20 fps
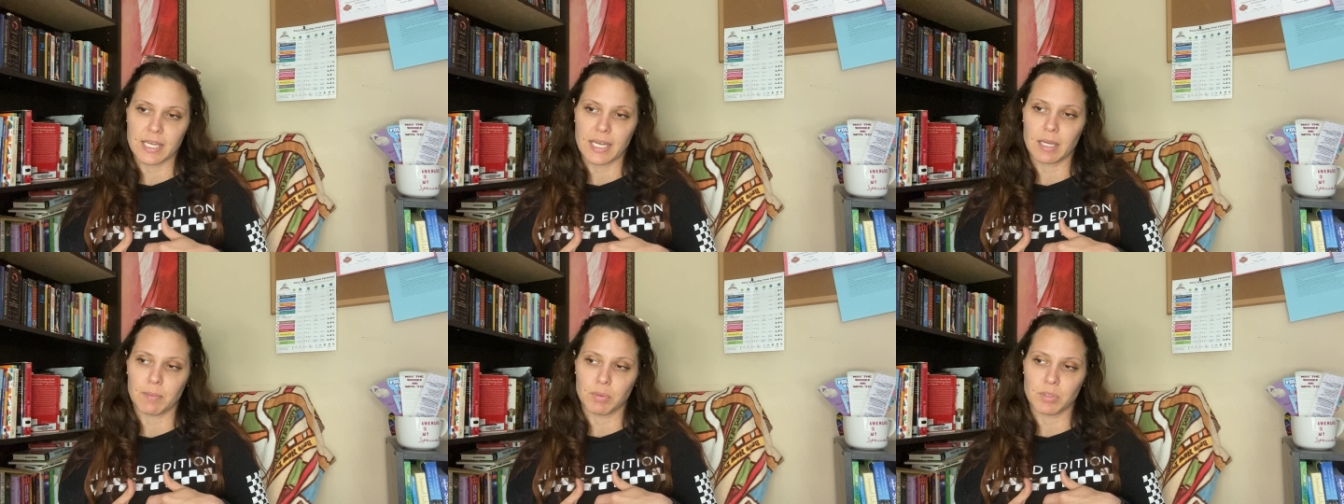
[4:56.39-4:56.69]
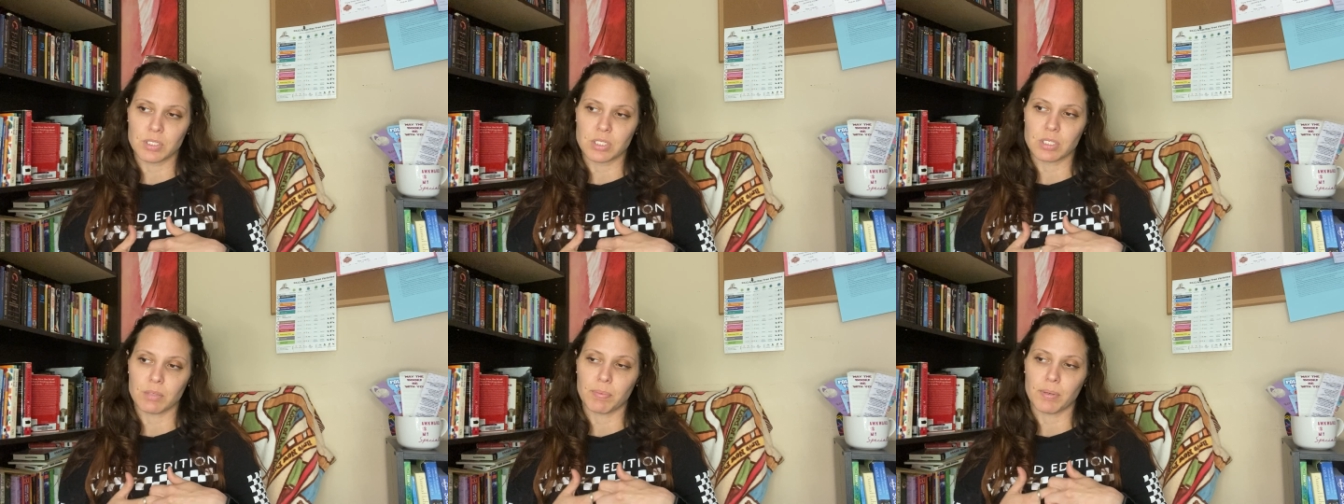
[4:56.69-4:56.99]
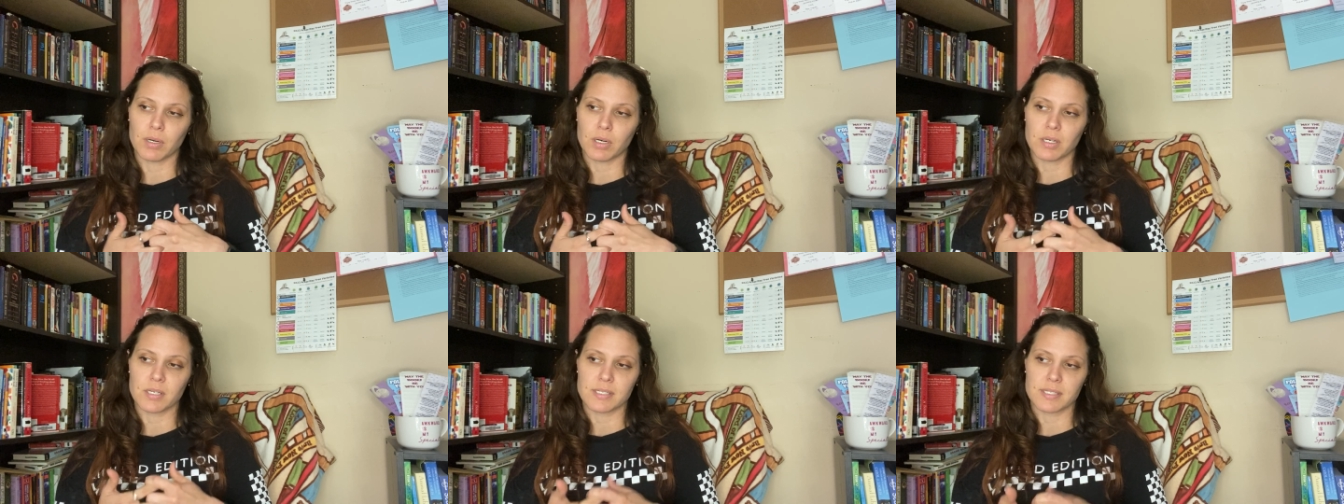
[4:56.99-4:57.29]
able to
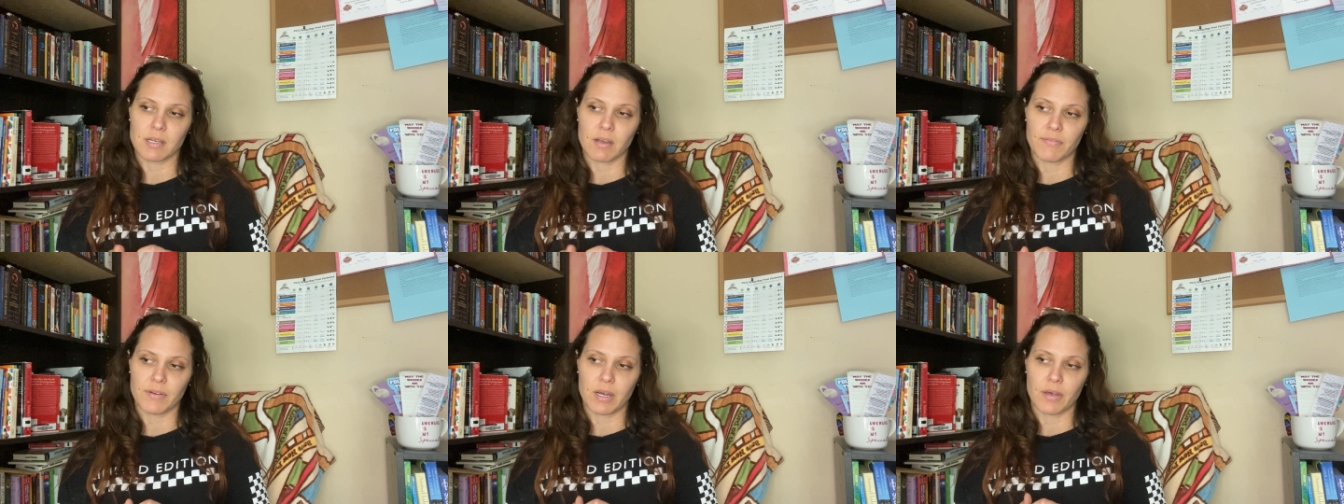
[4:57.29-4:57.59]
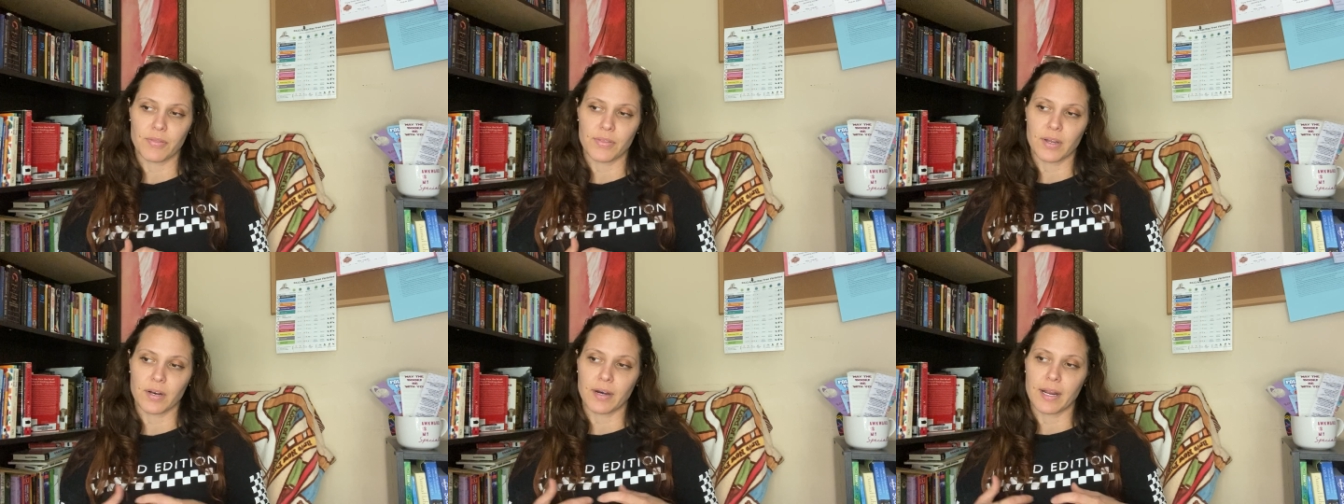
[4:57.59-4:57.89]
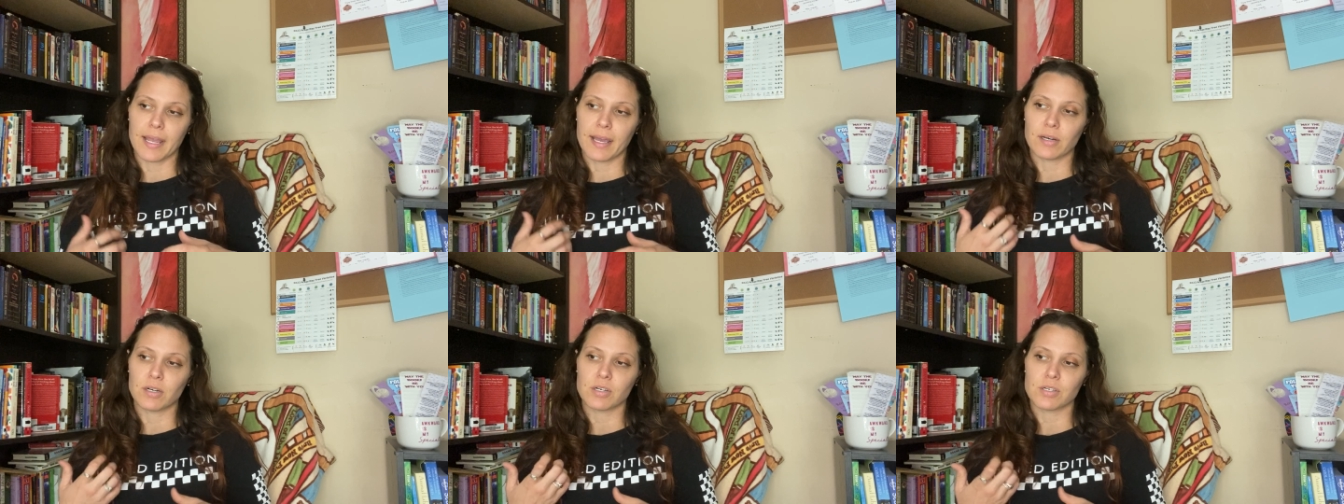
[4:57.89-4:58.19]
put herself out there
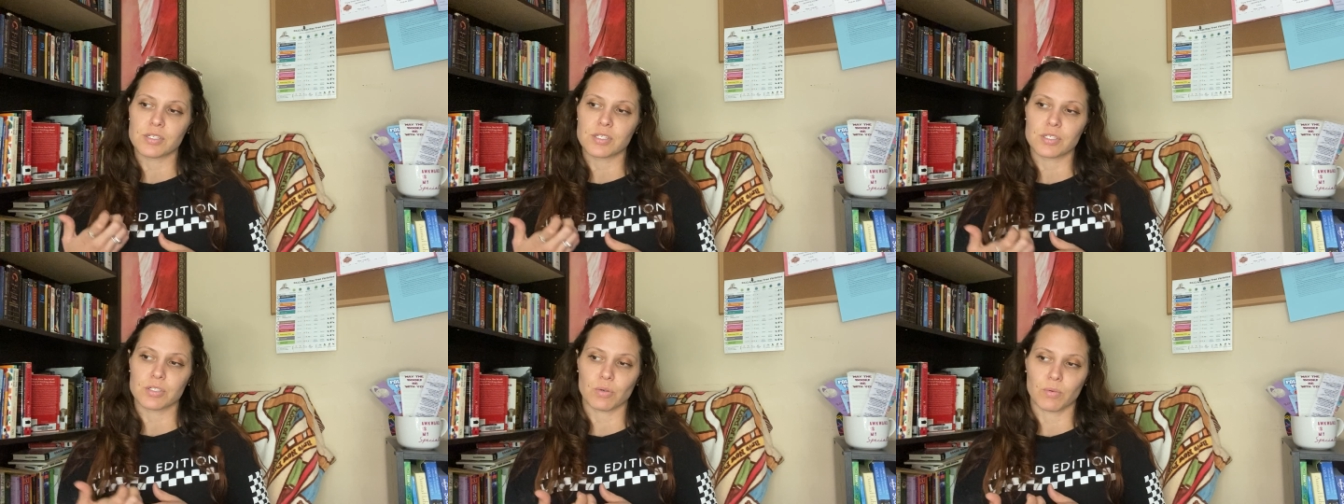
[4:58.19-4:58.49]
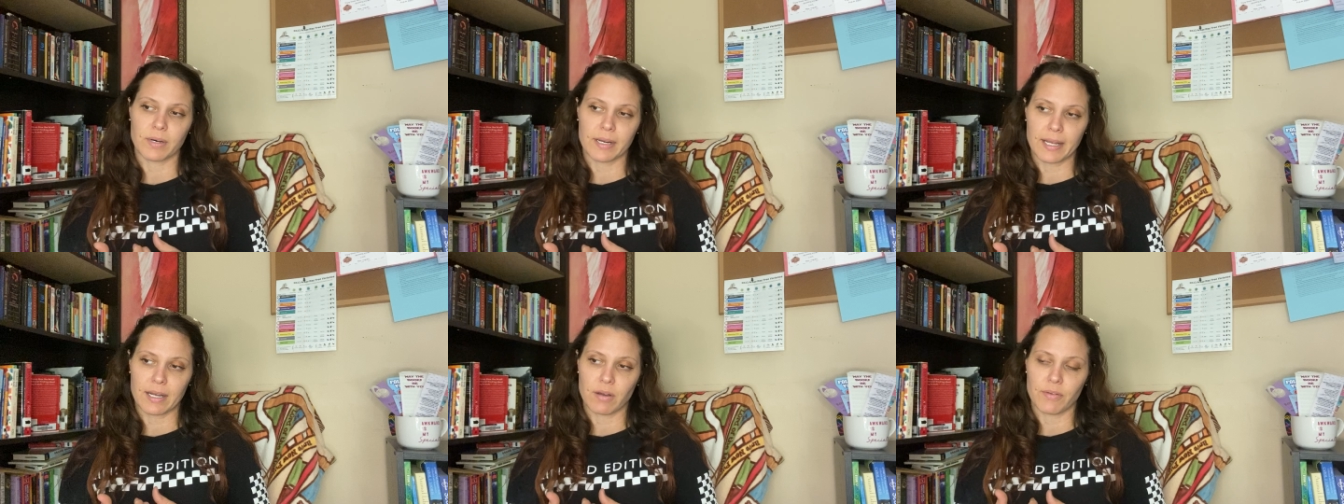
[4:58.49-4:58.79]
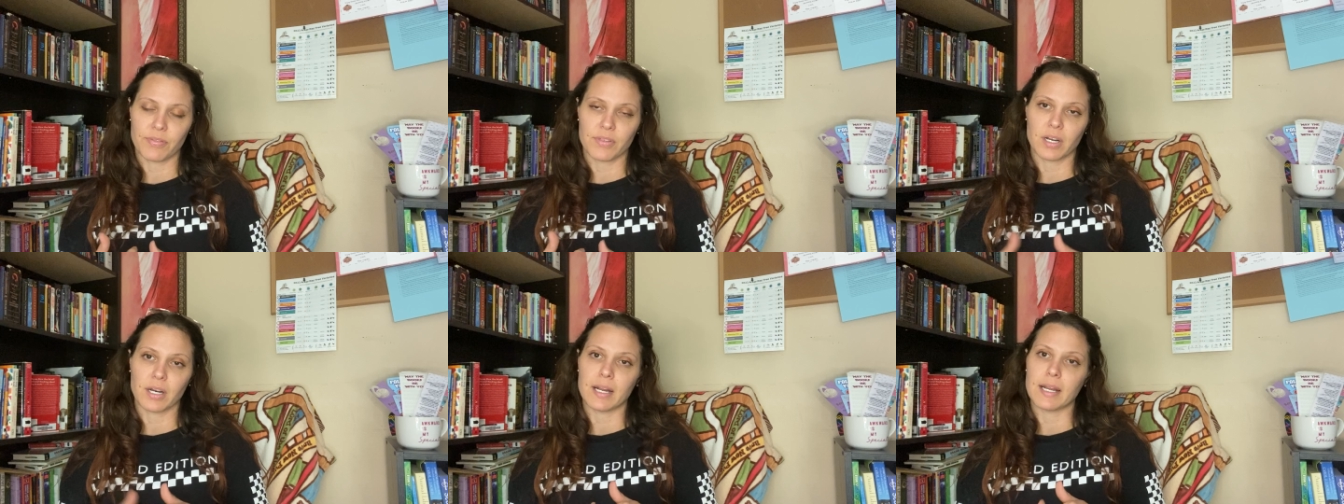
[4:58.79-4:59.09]
and her story
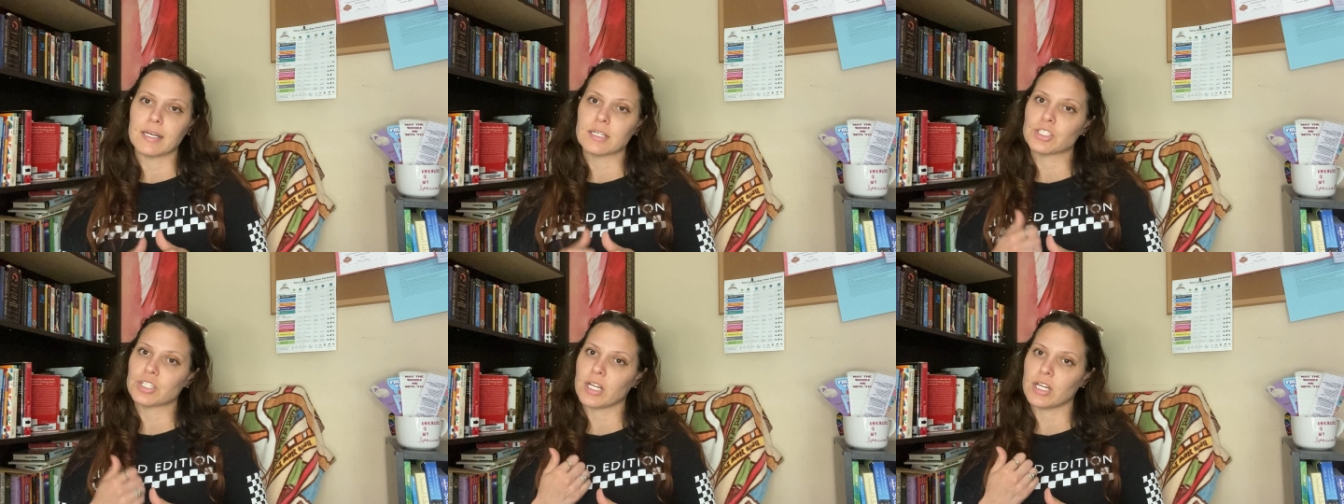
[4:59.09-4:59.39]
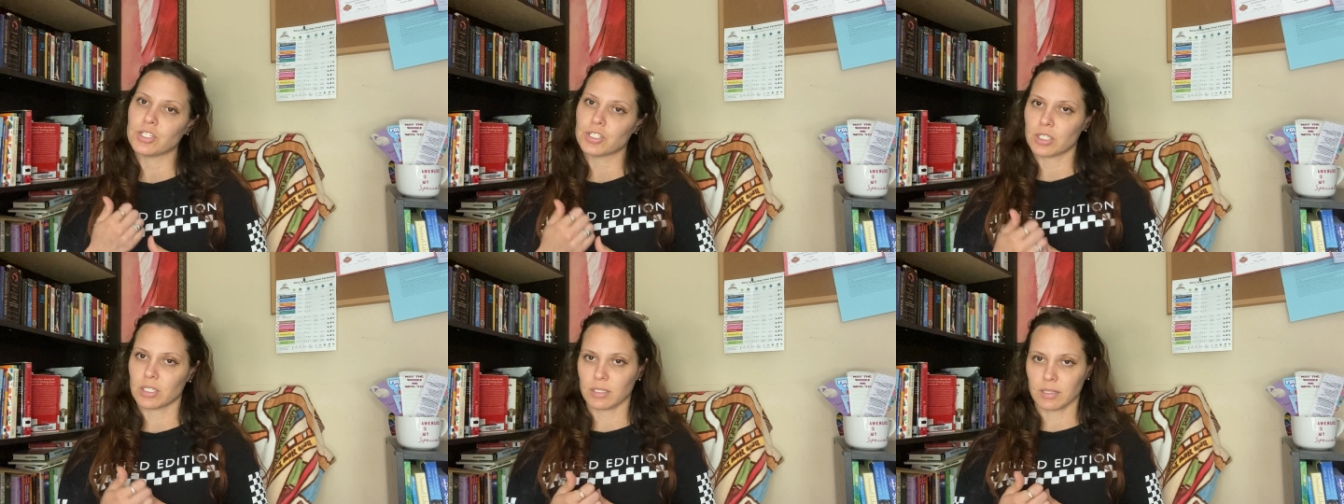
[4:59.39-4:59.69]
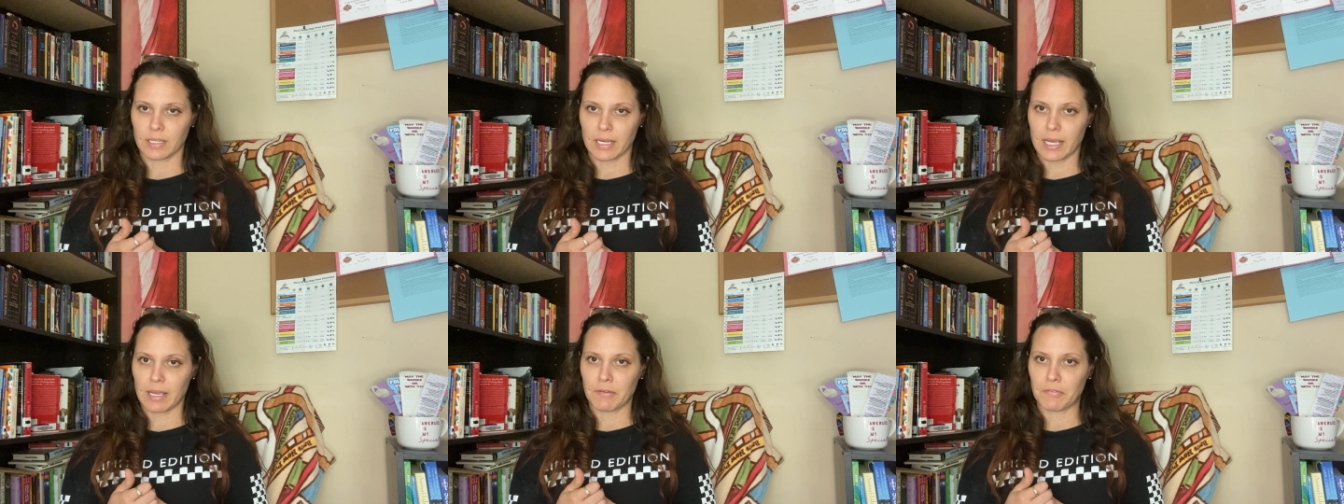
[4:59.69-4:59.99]
out there and change her
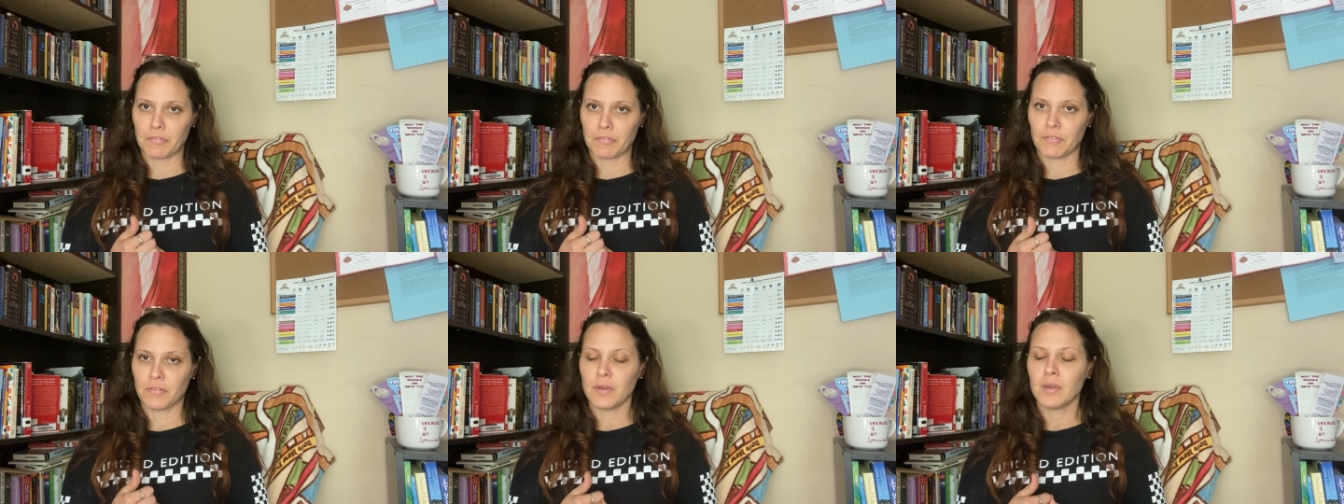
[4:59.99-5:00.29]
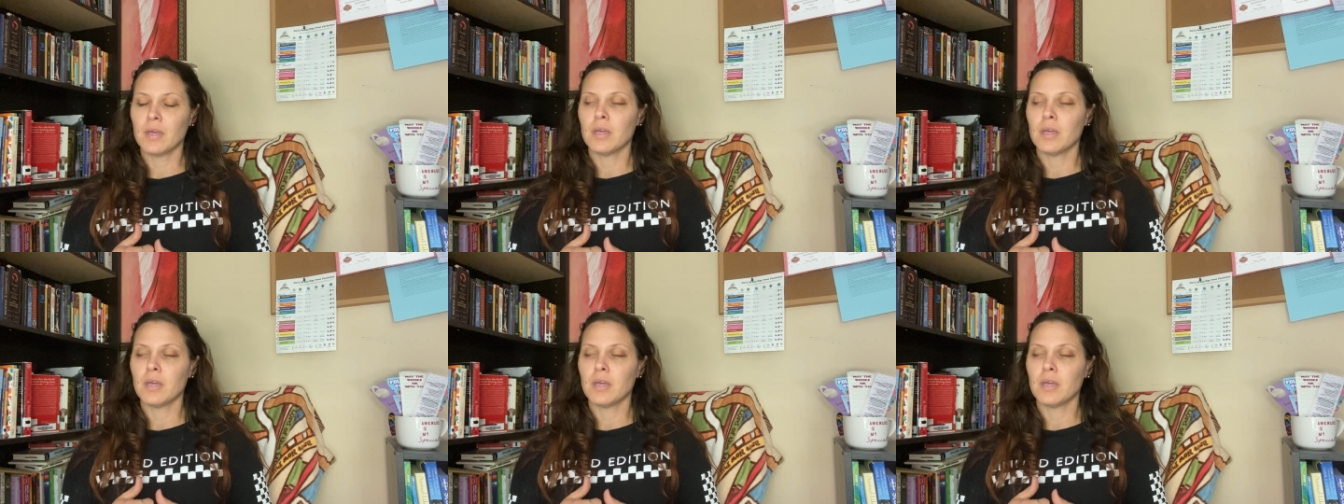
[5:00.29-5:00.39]
life